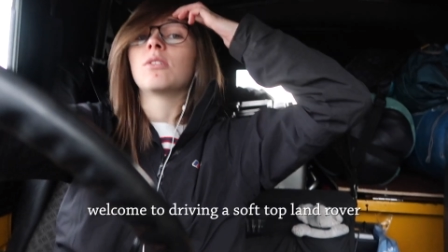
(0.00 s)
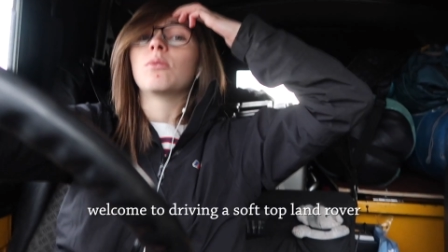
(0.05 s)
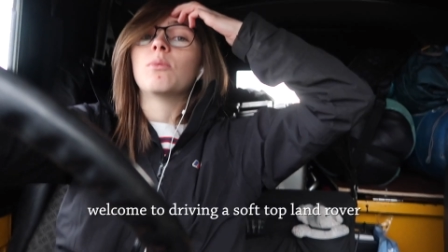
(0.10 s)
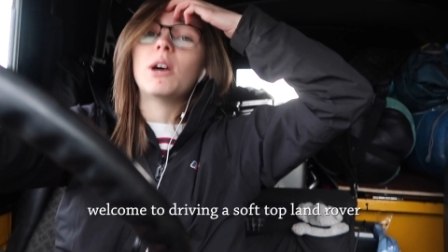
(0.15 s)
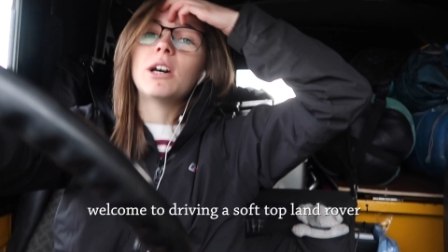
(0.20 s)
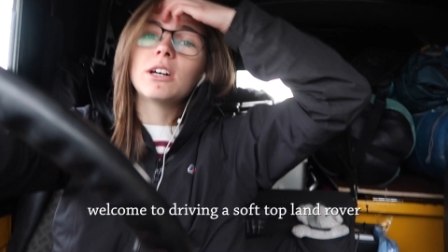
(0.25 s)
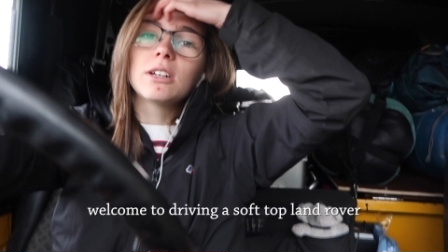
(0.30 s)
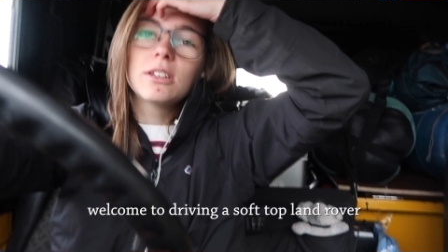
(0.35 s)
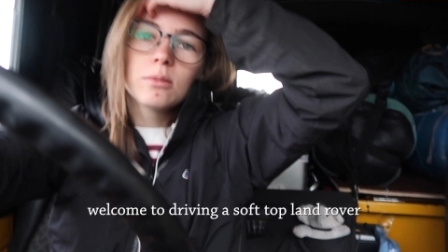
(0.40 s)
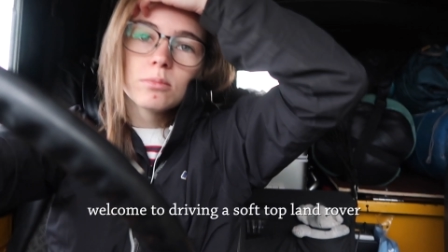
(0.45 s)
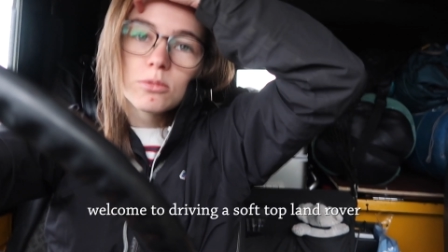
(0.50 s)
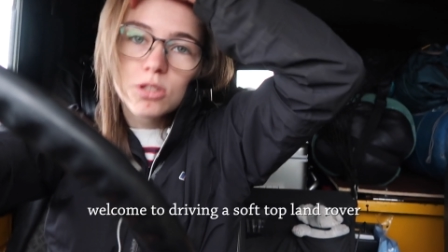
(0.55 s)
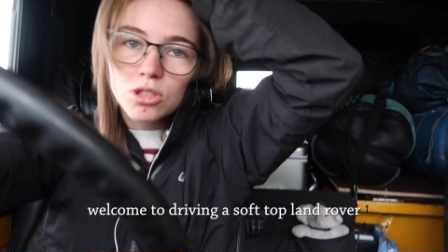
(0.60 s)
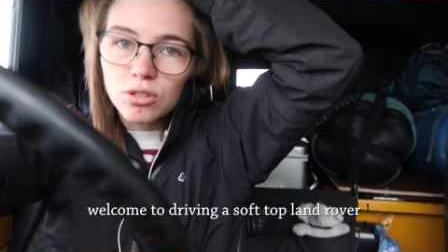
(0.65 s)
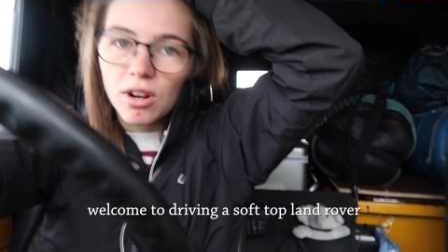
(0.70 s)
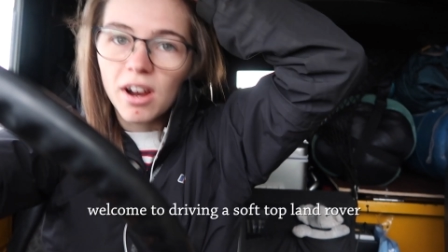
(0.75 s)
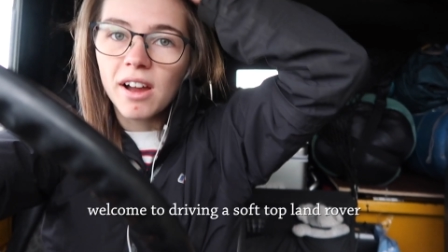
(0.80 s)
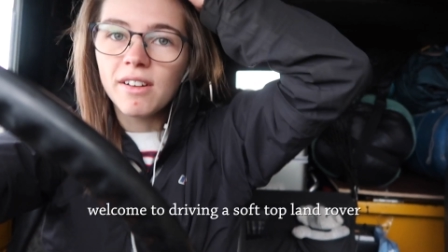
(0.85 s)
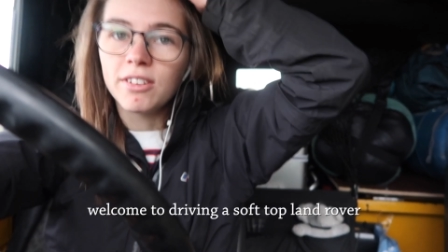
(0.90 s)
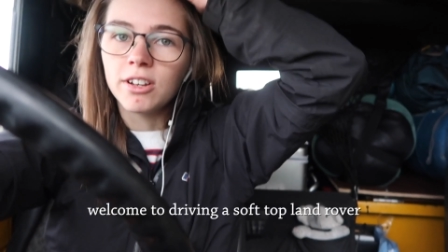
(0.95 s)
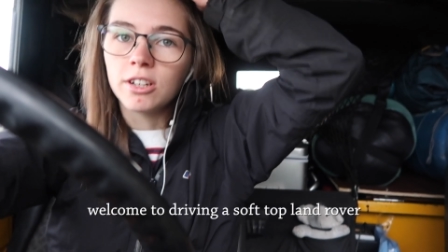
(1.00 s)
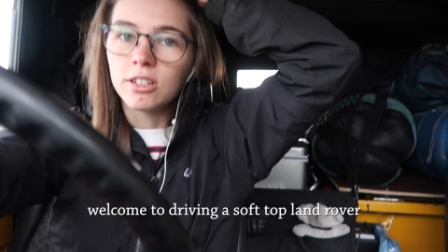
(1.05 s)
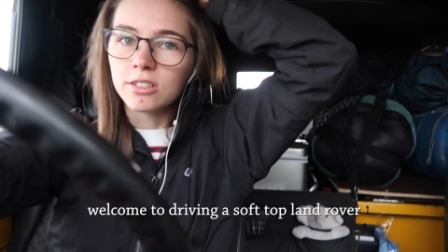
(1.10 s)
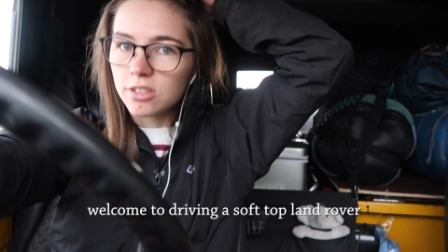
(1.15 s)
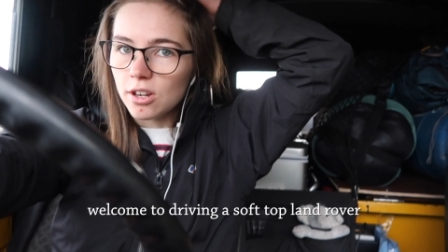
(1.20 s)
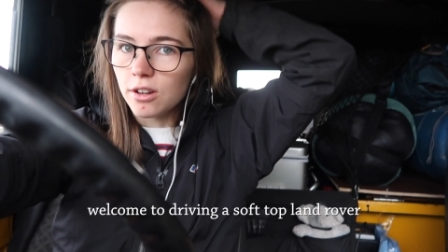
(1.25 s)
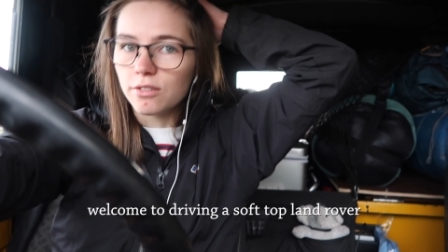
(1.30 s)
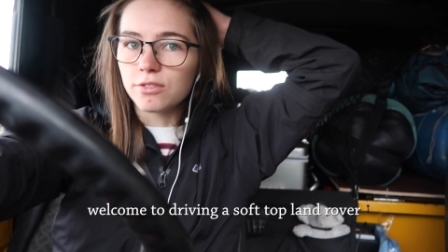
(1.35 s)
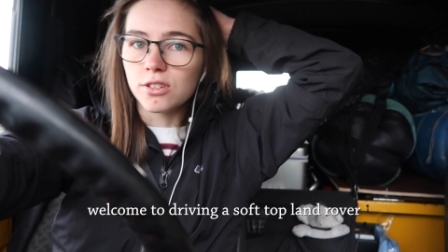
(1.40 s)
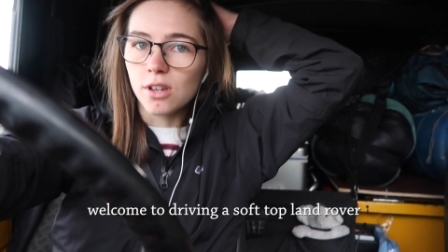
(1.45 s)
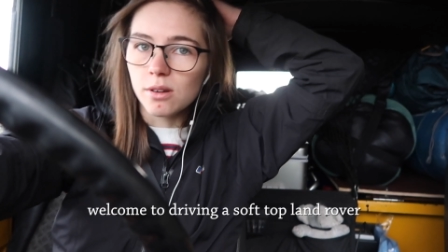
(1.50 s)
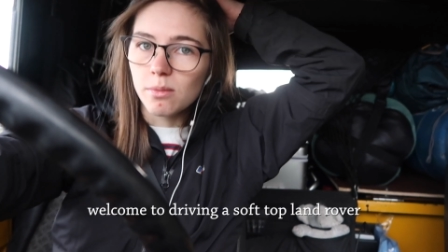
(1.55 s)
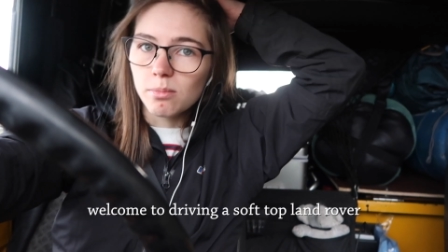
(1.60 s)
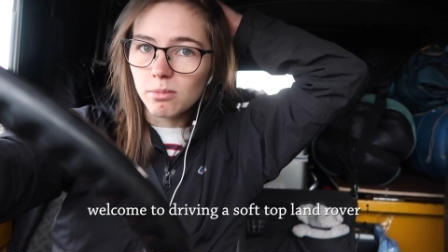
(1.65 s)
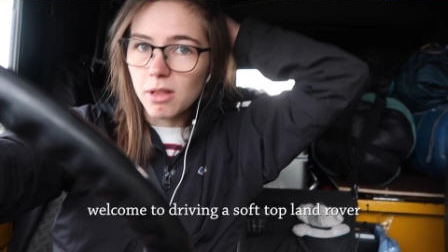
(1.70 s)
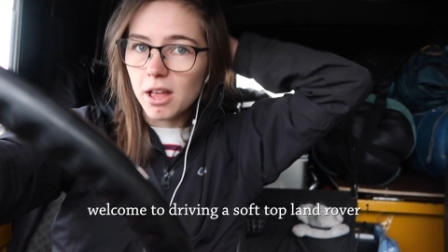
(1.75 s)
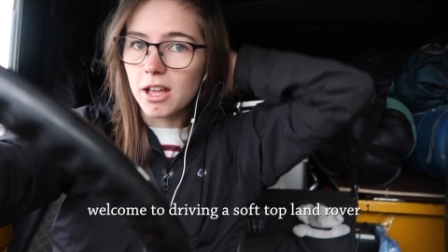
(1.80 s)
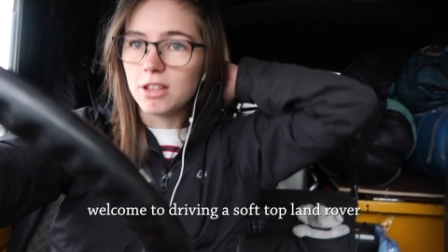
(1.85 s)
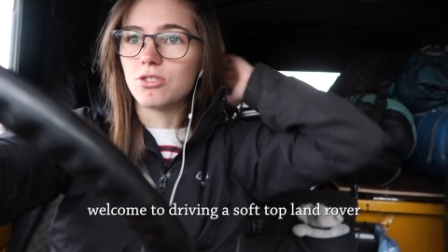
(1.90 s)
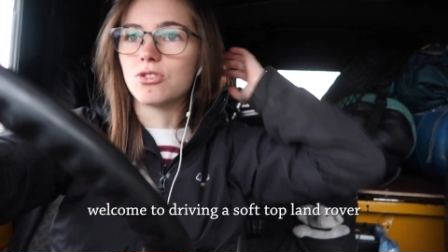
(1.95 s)
Welcome to driving the soft top
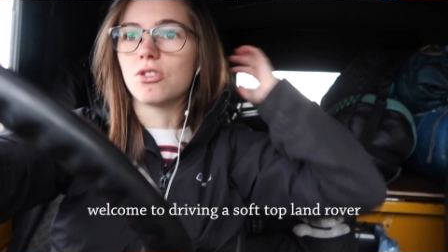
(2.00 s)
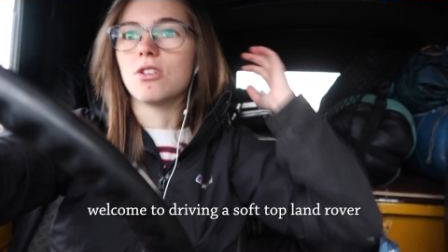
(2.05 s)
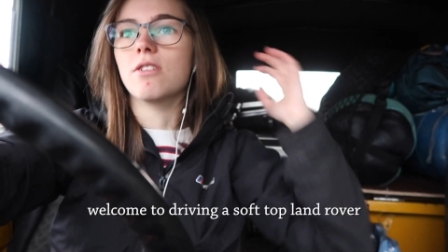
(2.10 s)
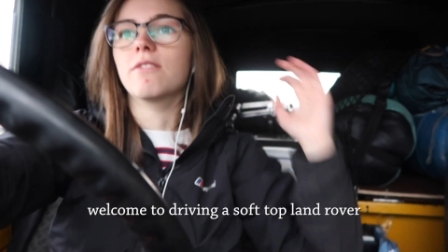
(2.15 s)
Land